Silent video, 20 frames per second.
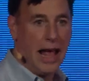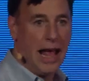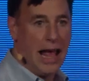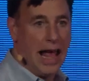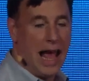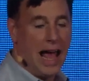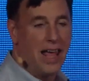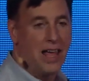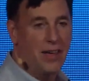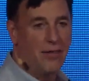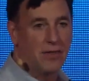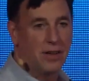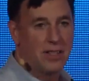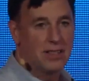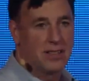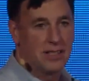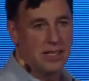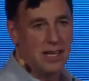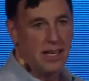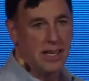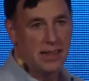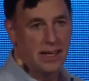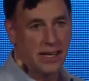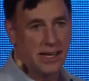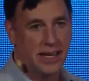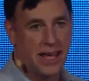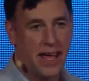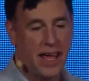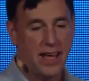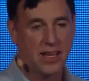I even see the
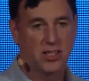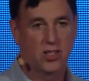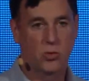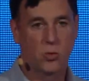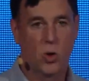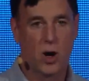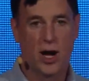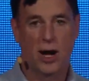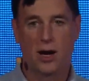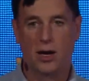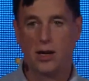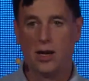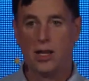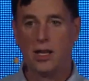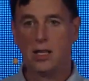case where